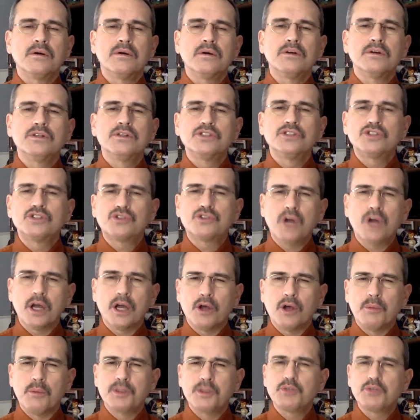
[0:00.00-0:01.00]

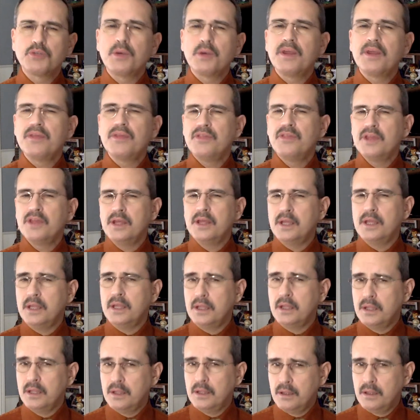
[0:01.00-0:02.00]
struggle between the
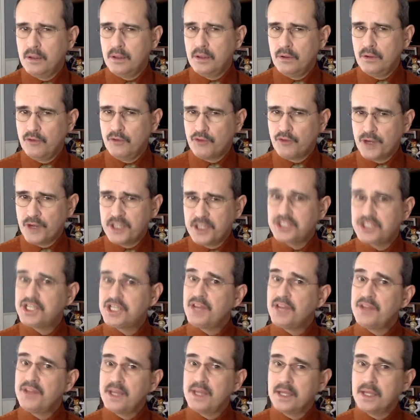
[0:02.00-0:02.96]
French and the